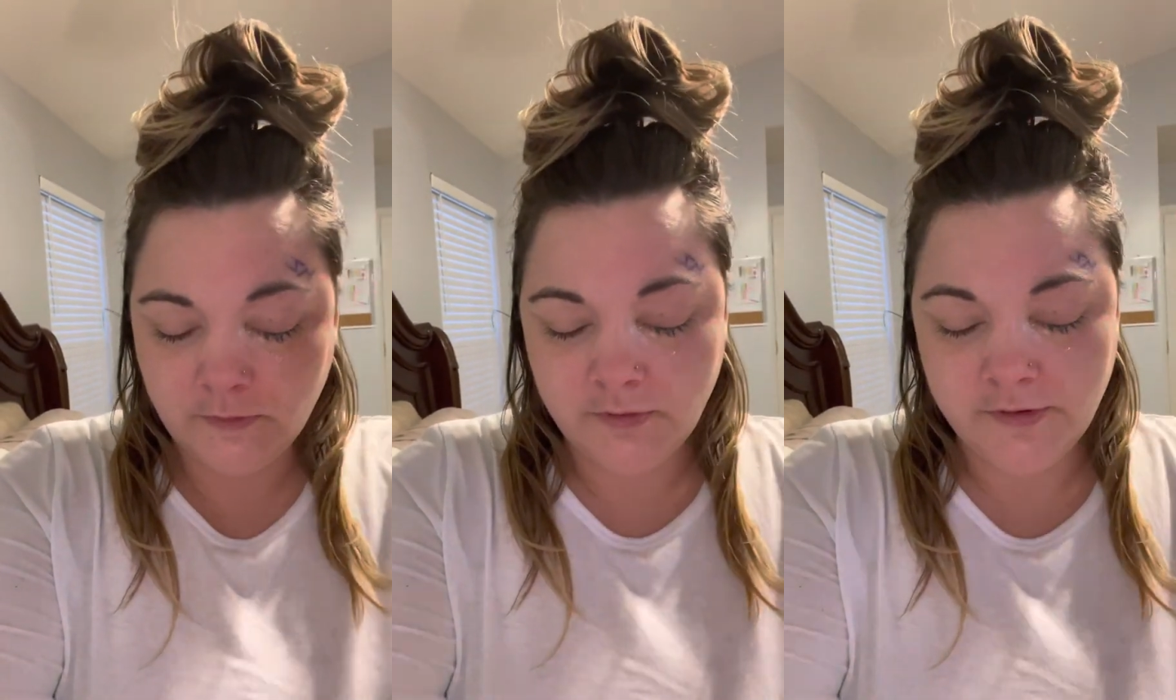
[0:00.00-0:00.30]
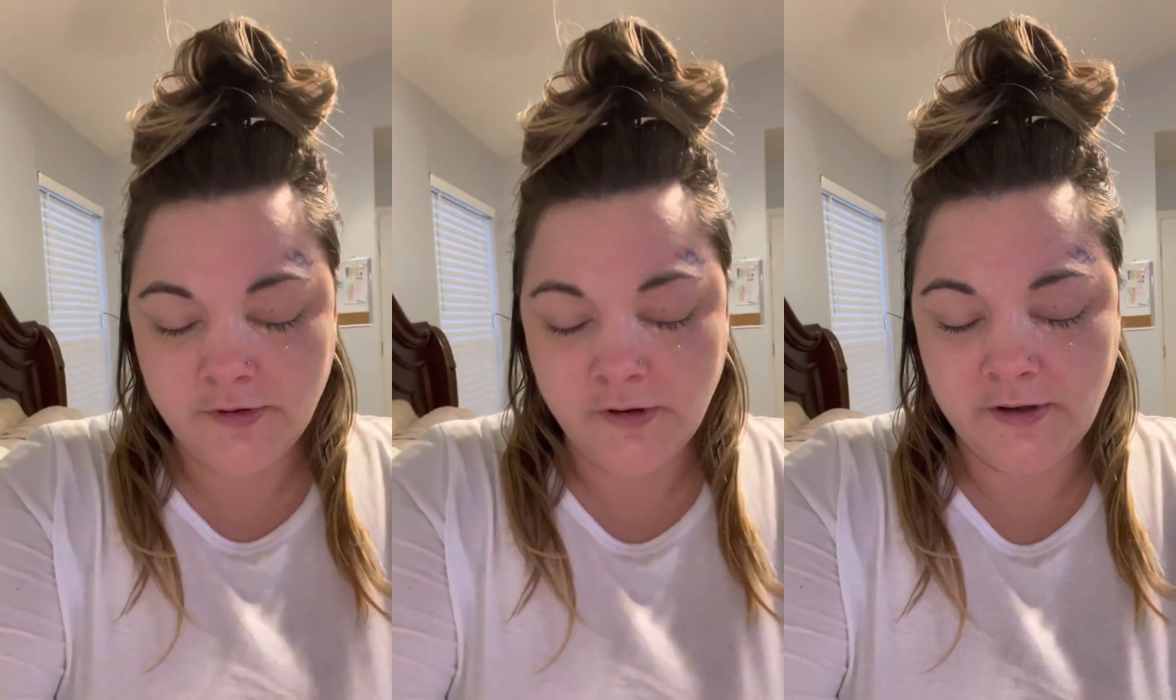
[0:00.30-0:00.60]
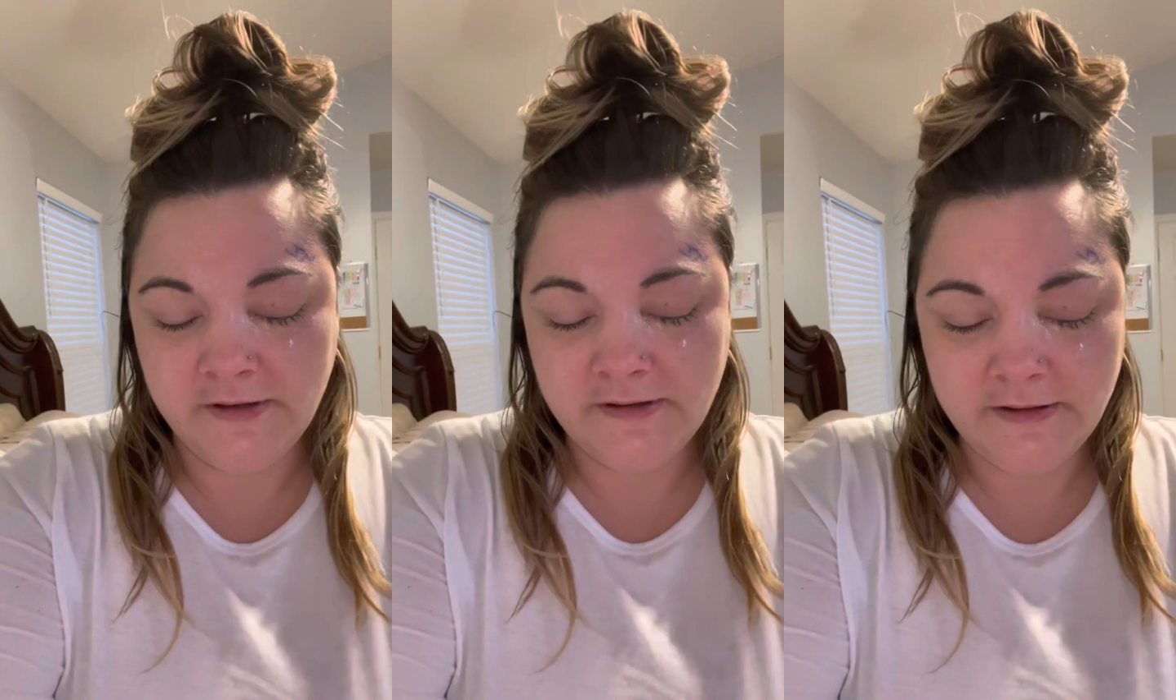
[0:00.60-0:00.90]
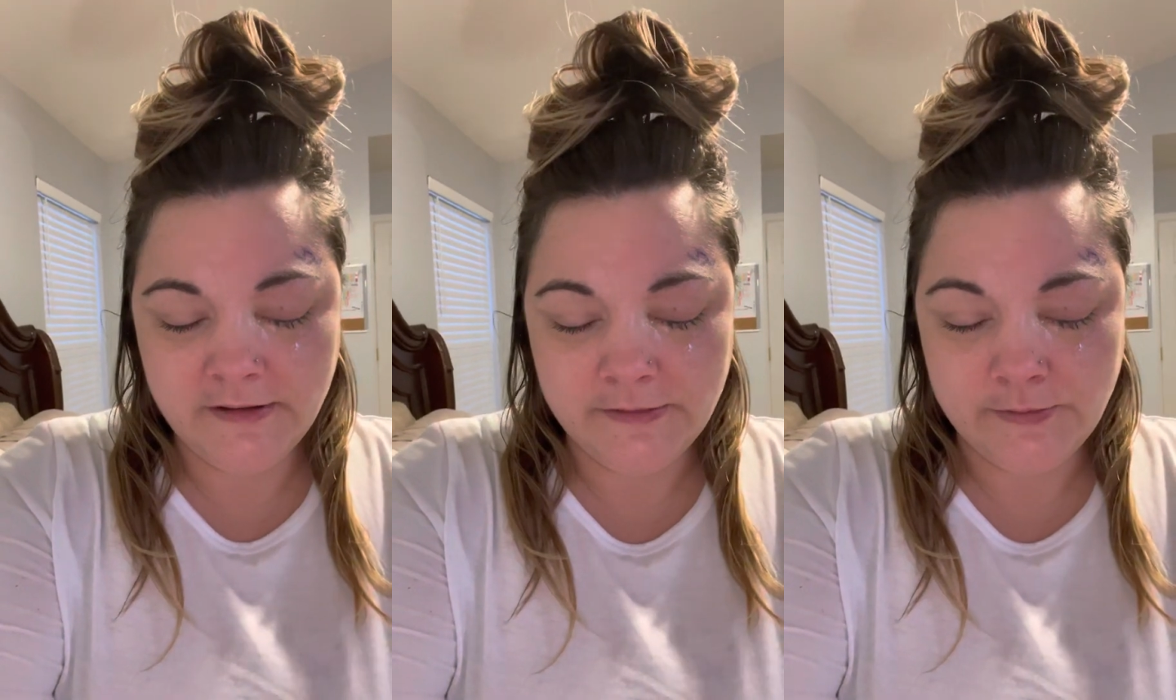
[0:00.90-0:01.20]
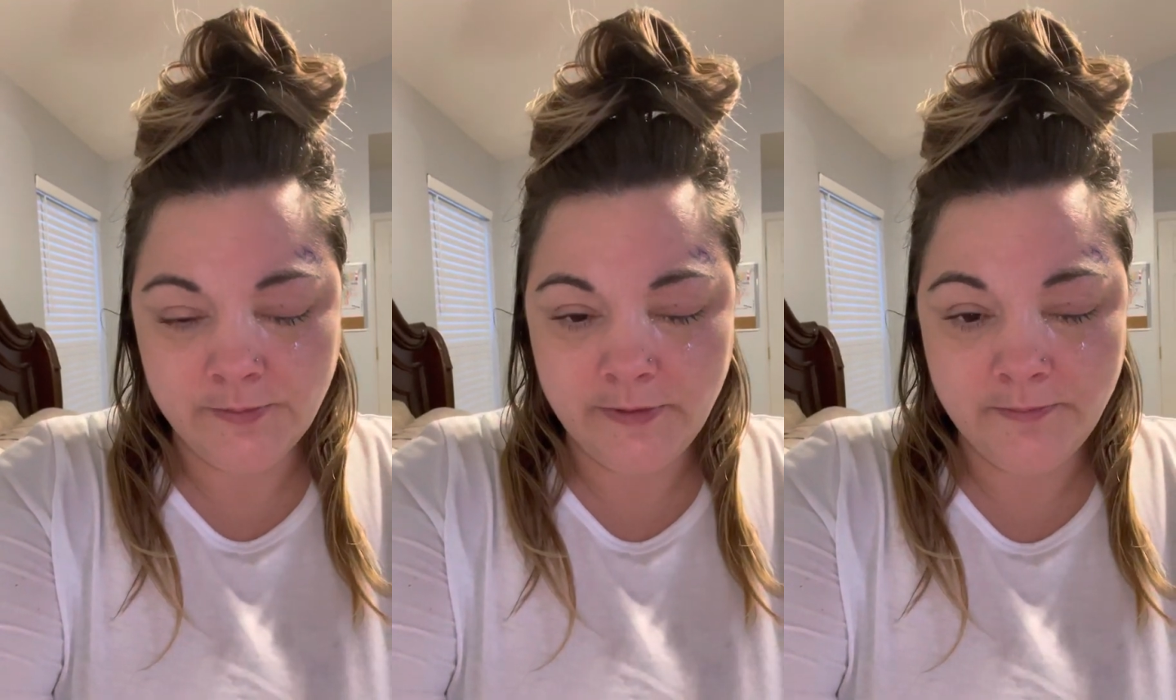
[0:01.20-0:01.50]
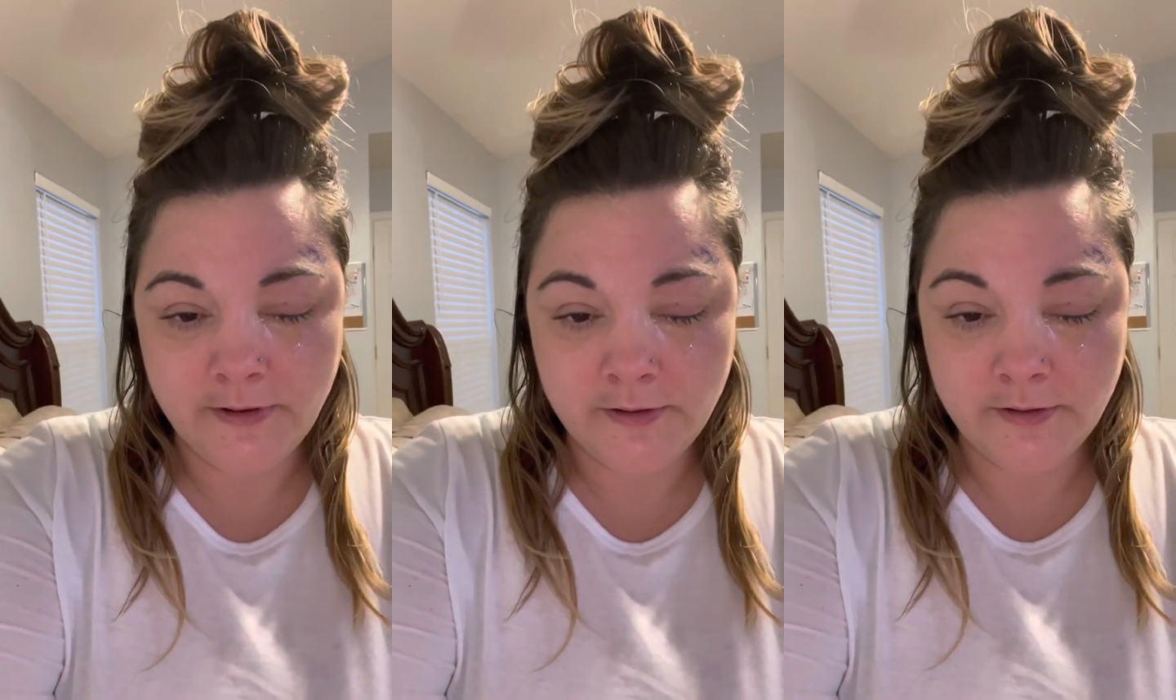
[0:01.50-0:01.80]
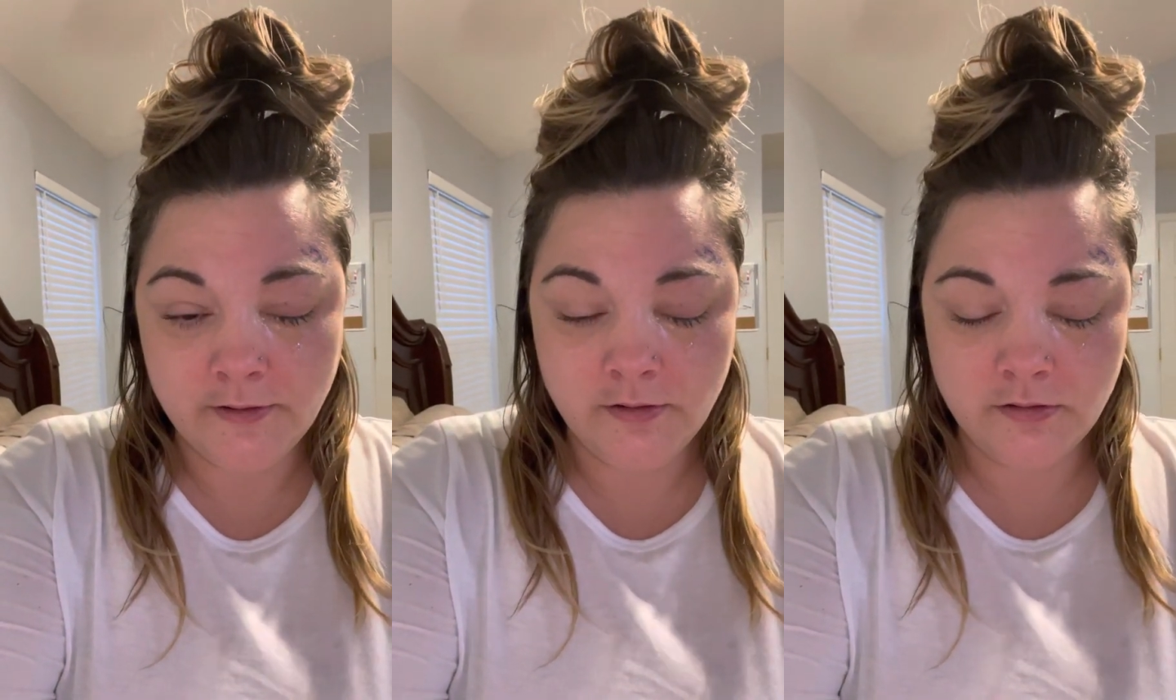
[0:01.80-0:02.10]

starting to get a little bit better.